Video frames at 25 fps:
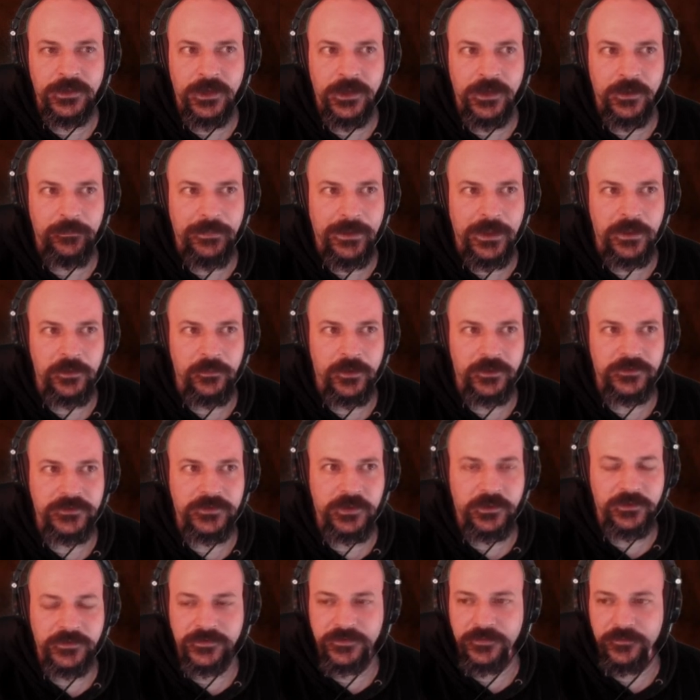Battle mode's
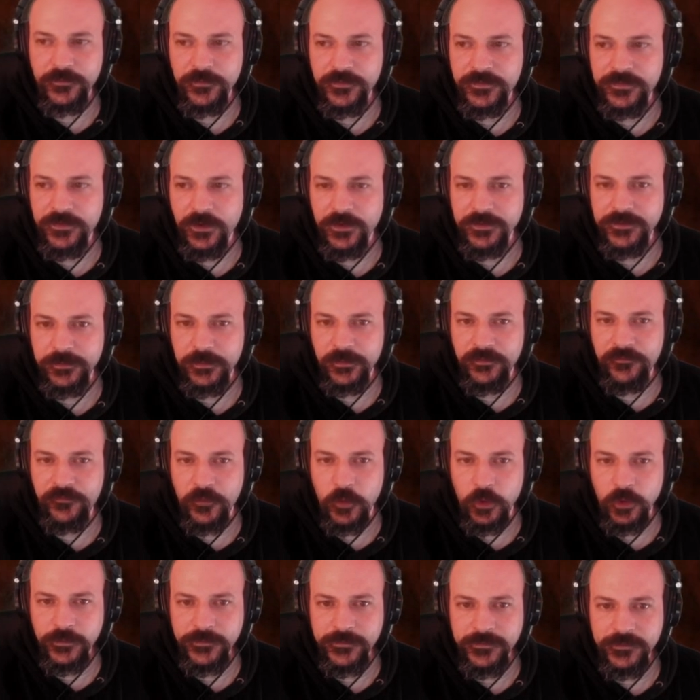got a sizable
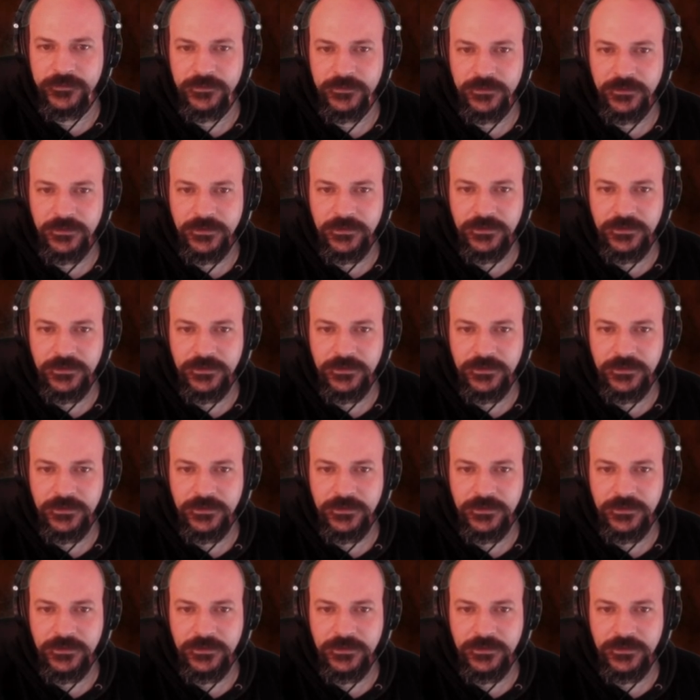force.